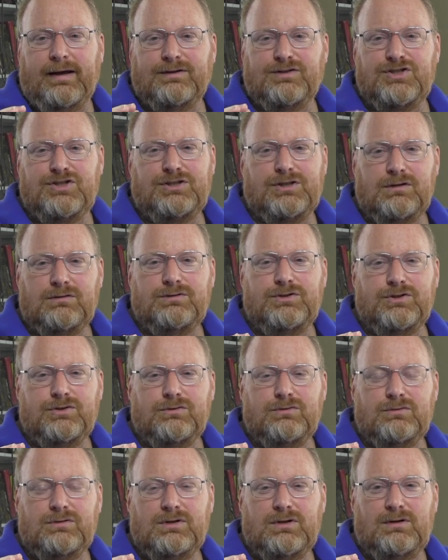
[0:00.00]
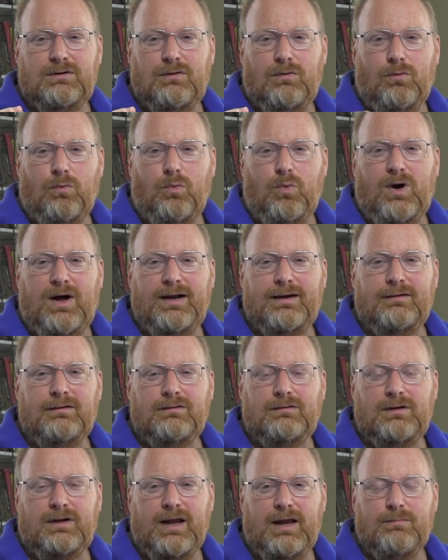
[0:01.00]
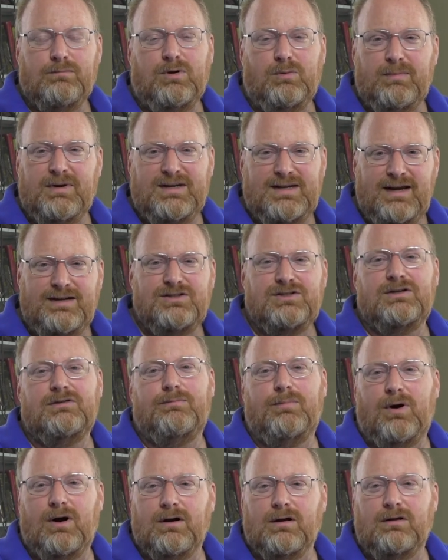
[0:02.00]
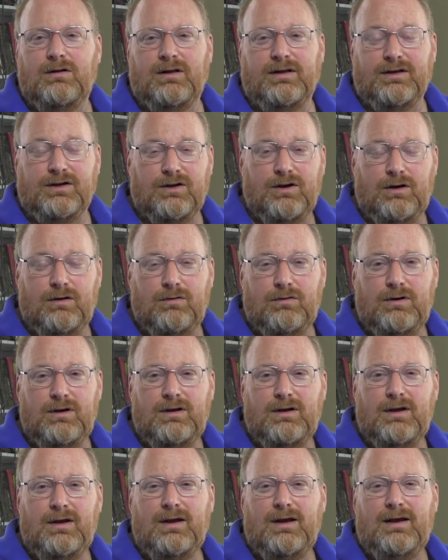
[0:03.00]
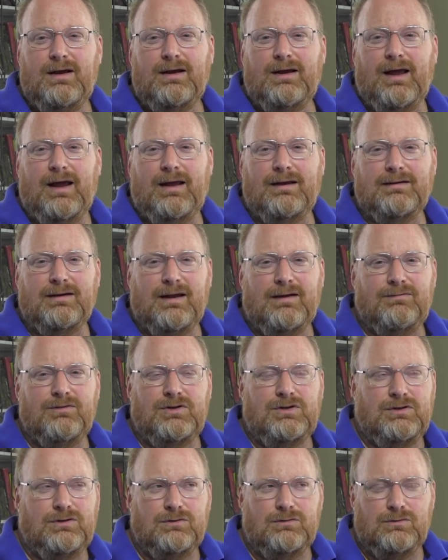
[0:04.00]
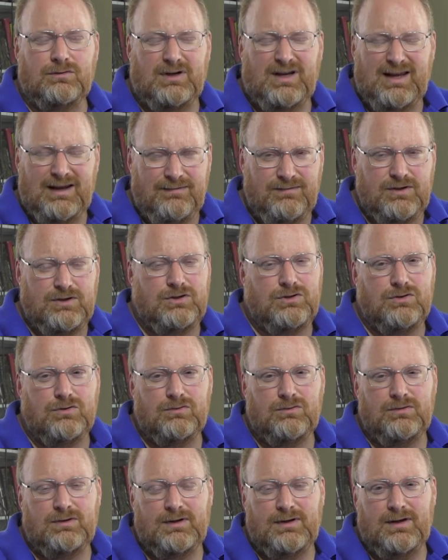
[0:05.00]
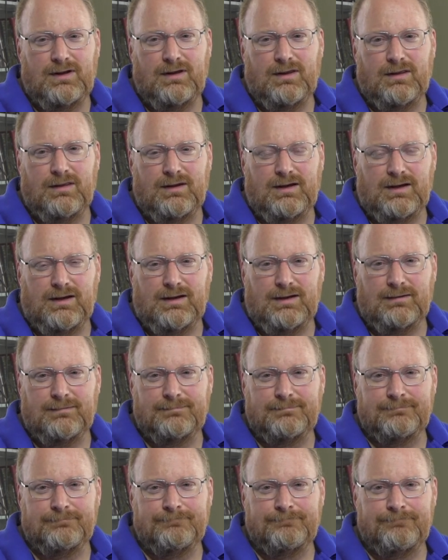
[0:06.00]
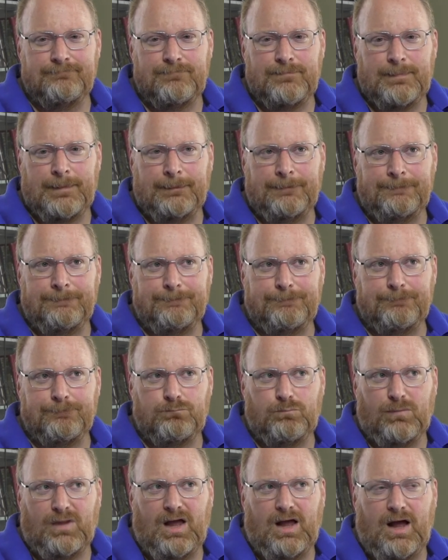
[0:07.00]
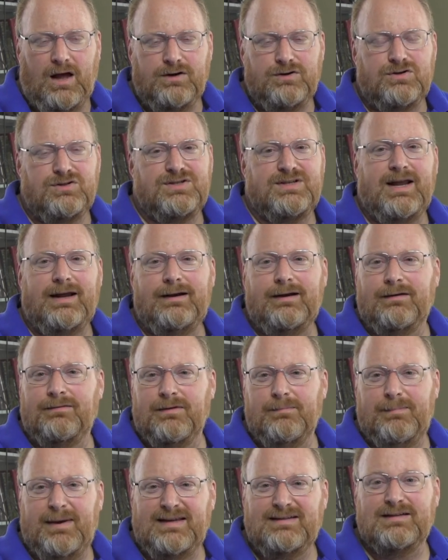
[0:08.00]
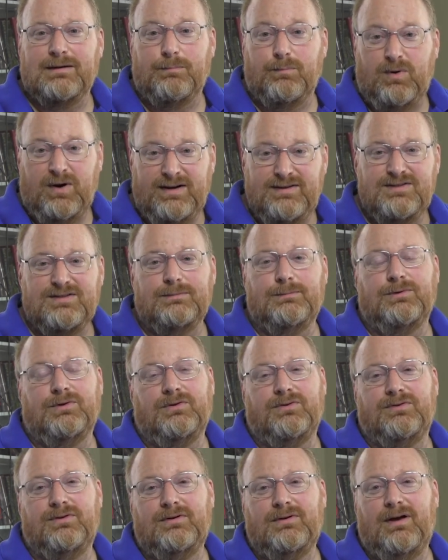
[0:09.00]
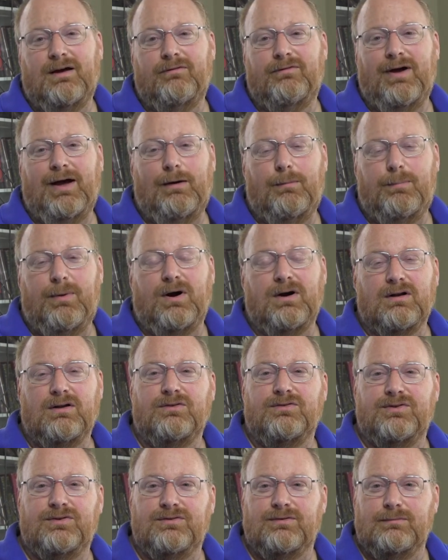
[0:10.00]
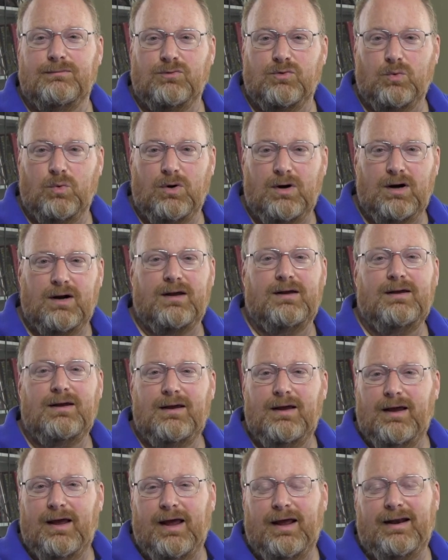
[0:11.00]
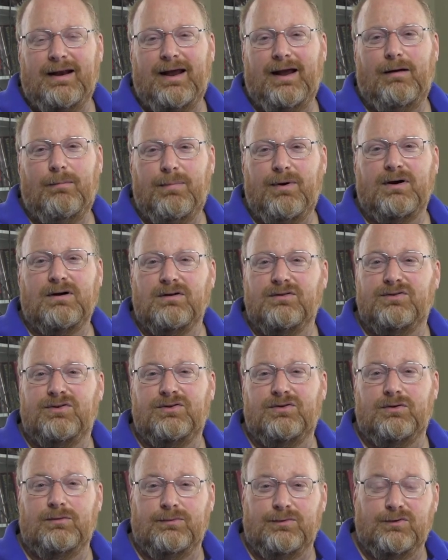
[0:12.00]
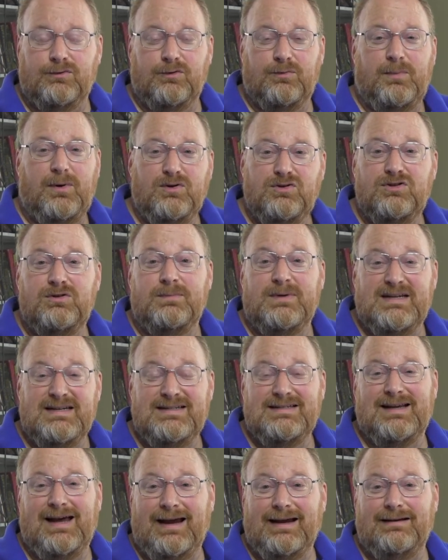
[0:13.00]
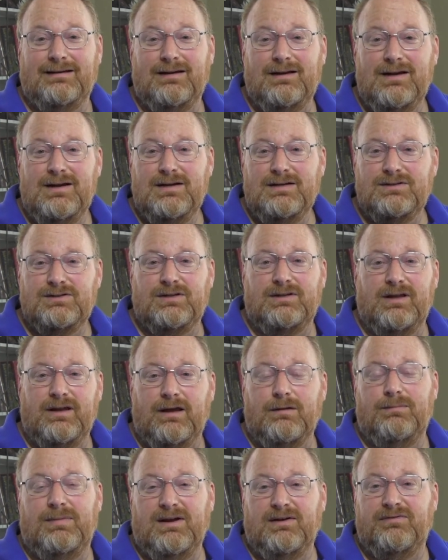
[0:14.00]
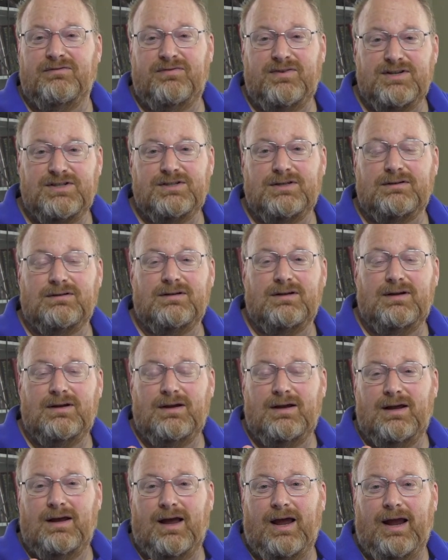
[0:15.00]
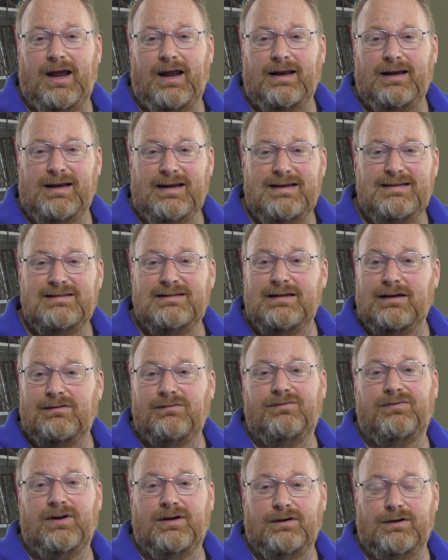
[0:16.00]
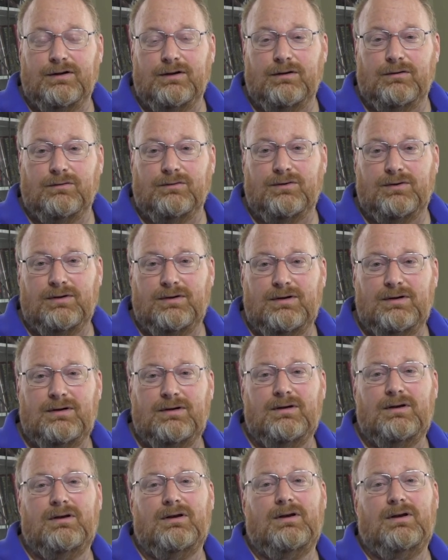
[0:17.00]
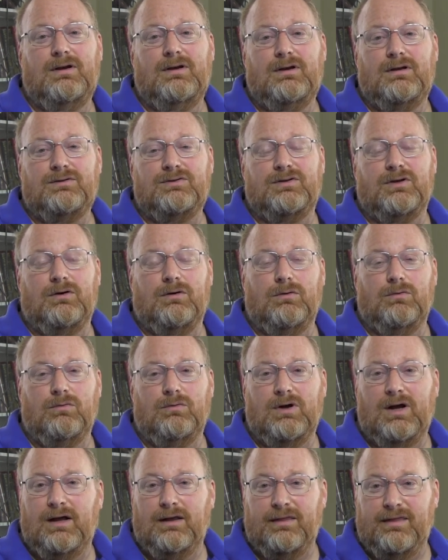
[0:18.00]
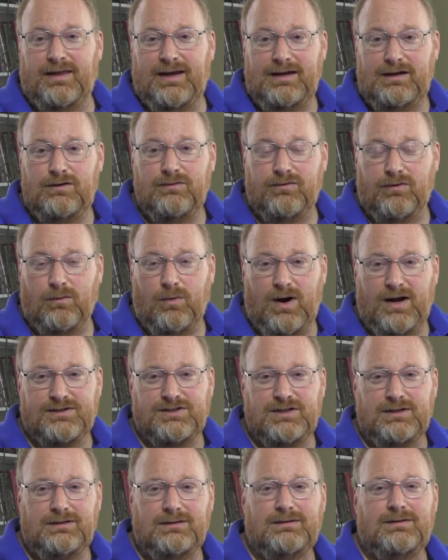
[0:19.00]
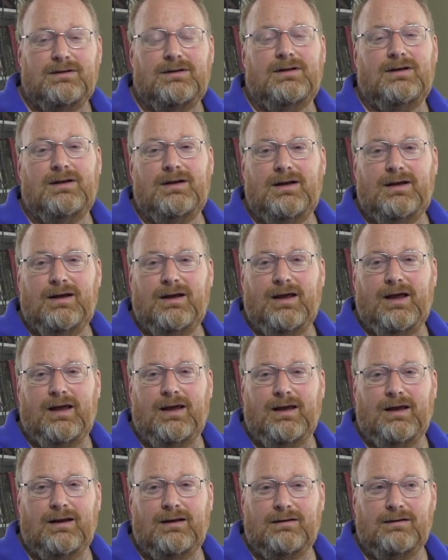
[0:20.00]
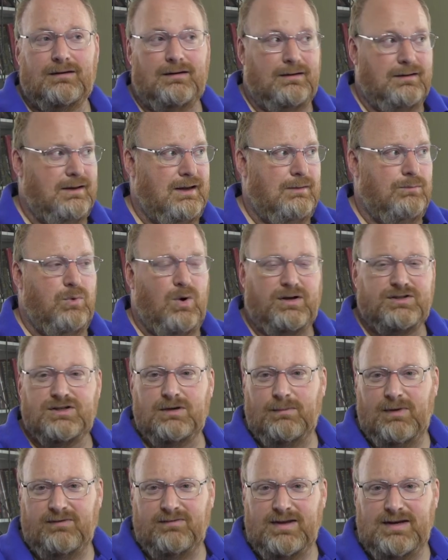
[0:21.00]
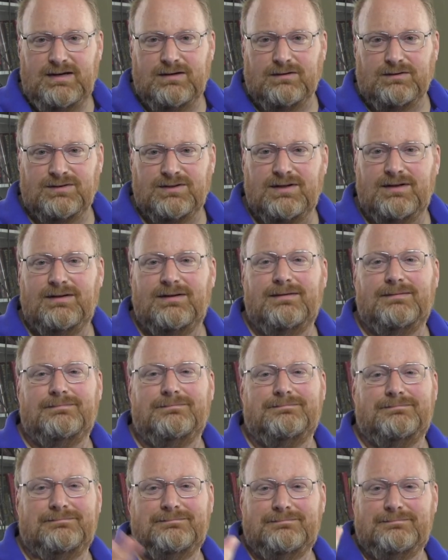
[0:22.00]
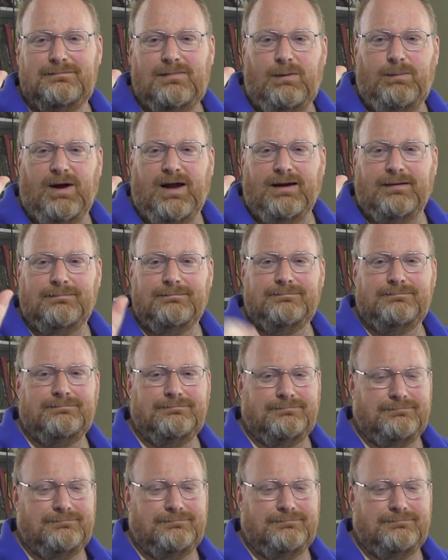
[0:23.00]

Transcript: and showed you one implementation of particle in code, and given you the understanding of the basic principles of how particle systems work and how particle systems are supposed to be designed so they can be efficient and easy and fun to use. So thank you for watching, and keep watching my videos. Bye-bye.